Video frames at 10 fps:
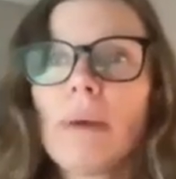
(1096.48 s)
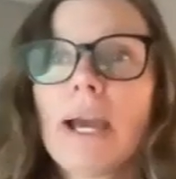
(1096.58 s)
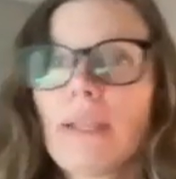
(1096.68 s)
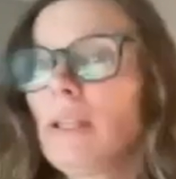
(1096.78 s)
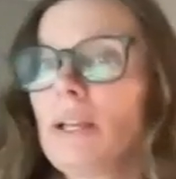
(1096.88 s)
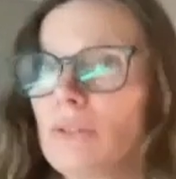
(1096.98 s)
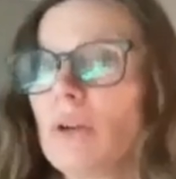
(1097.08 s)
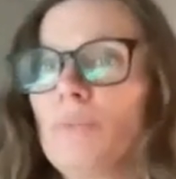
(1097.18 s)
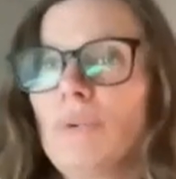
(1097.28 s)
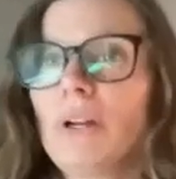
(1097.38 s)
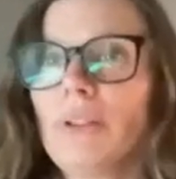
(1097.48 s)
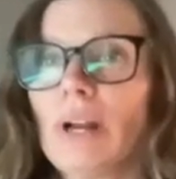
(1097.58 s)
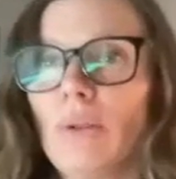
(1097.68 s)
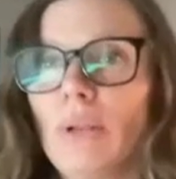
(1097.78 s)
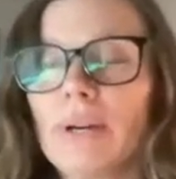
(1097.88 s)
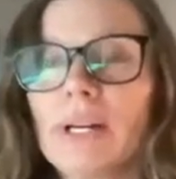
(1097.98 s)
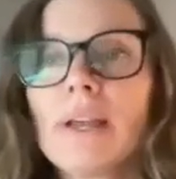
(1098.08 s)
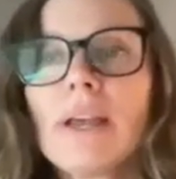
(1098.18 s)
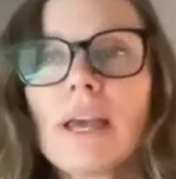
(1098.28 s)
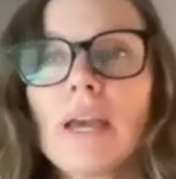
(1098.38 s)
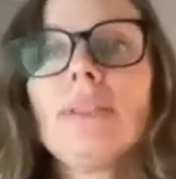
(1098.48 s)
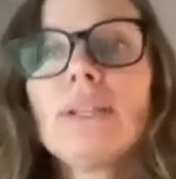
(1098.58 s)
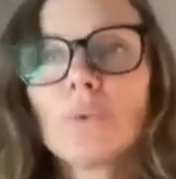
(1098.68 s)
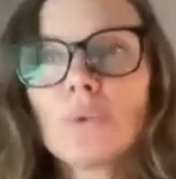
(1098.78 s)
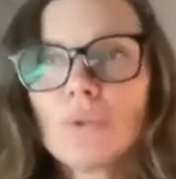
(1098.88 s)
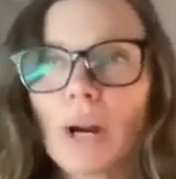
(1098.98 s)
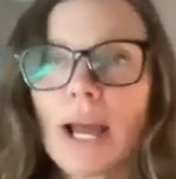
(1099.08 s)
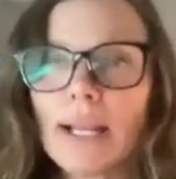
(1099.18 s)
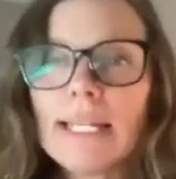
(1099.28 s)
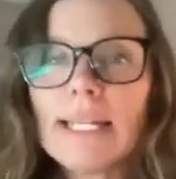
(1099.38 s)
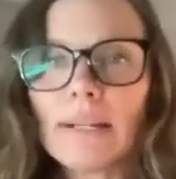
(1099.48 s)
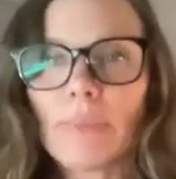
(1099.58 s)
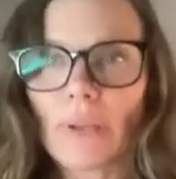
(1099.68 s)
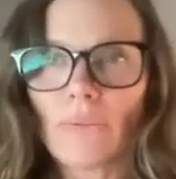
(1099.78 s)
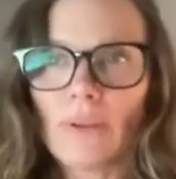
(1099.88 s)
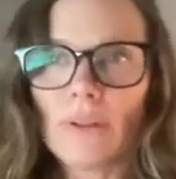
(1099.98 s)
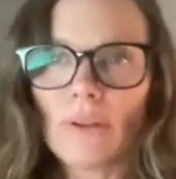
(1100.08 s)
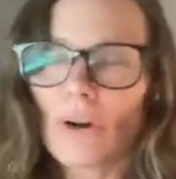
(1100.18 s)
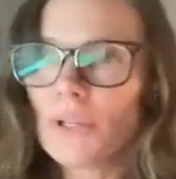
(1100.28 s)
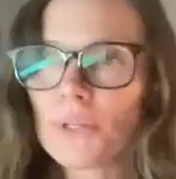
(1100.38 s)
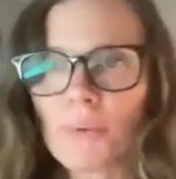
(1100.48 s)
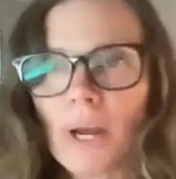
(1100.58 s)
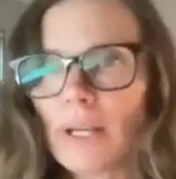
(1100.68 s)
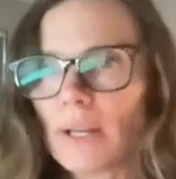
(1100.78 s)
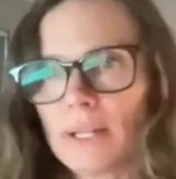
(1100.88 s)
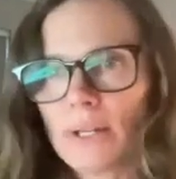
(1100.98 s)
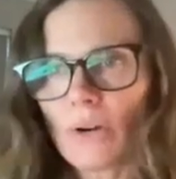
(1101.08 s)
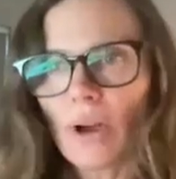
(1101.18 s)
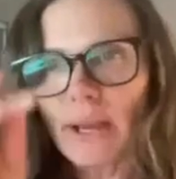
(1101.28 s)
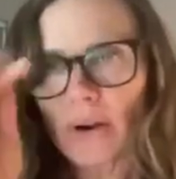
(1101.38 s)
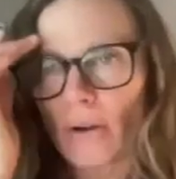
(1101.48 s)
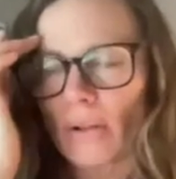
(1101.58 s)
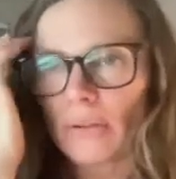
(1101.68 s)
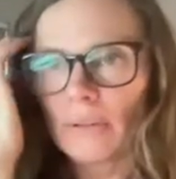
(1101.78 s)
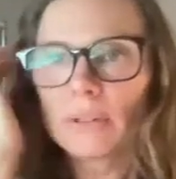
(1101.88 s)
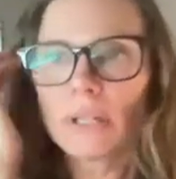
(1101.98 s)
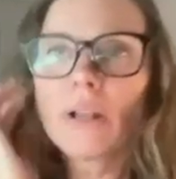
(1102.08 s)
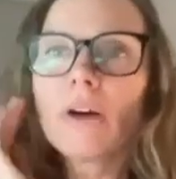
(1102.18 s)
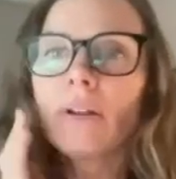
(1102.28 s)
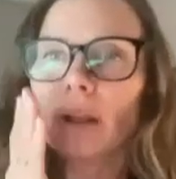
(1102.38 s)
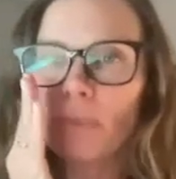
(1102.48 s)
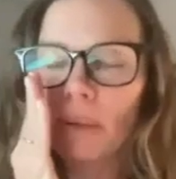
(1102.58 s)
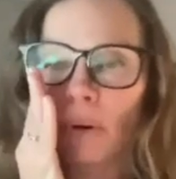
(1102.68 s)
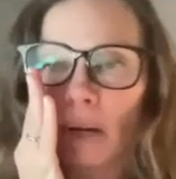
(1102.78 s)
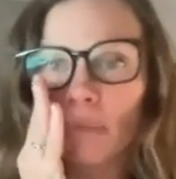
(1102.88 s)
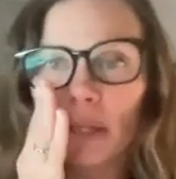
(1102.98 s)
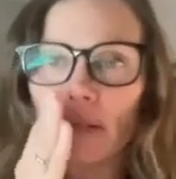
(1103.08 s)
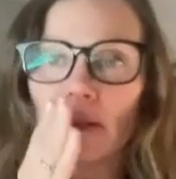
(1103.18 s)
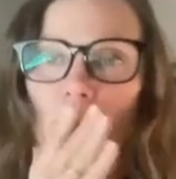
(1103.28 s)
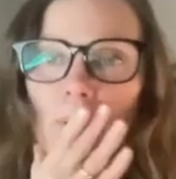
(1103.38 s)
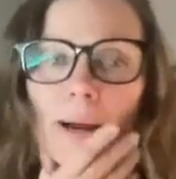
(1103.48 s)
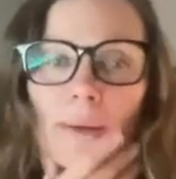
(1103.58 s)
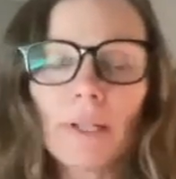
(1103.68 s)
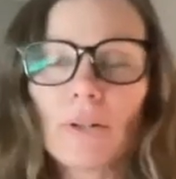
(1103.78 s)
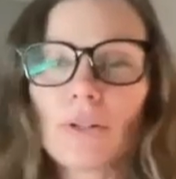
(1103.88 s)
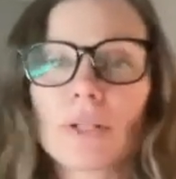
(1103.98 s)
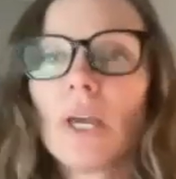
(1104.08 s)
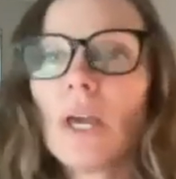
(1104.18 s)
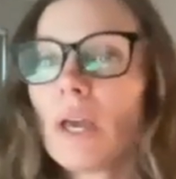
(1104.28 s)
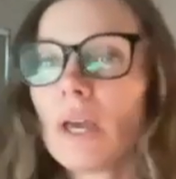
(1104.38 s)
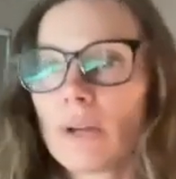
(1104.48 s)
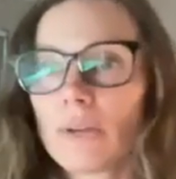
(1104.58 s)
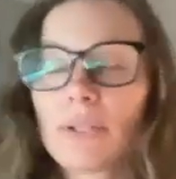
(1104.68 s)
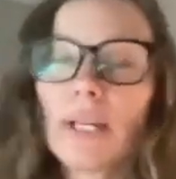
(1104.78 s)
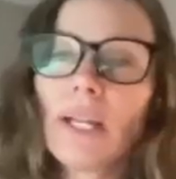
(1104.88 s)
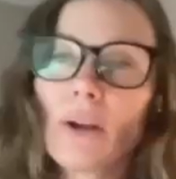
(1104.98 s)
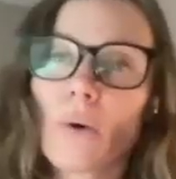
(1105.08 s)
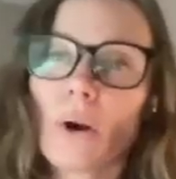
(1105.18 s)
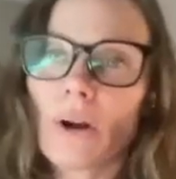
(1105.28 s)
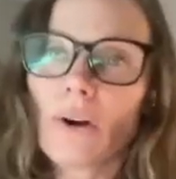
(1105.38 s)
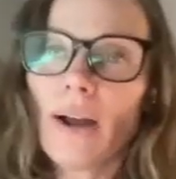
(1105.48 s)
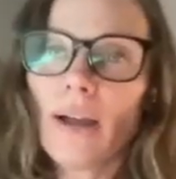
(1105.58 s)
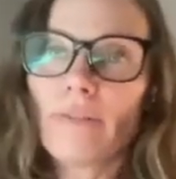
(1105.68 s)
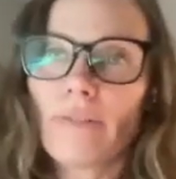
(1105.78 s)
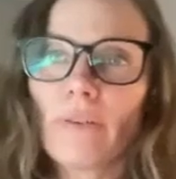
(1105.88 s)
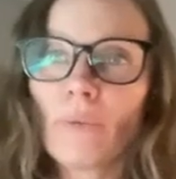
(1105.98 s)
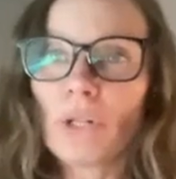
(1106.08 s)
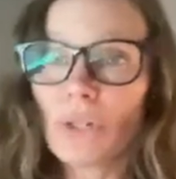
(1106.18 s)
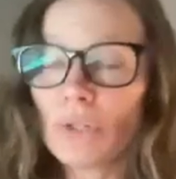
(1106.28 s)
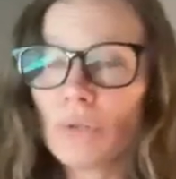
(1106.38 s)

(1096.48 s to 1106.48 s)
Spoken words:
And then I went back, and then I sobbed for another whole hour. And this was what I needed, because in early sobriety, I didn't cry at all. A lot of people come into the program and they're just sitting in a corner crying,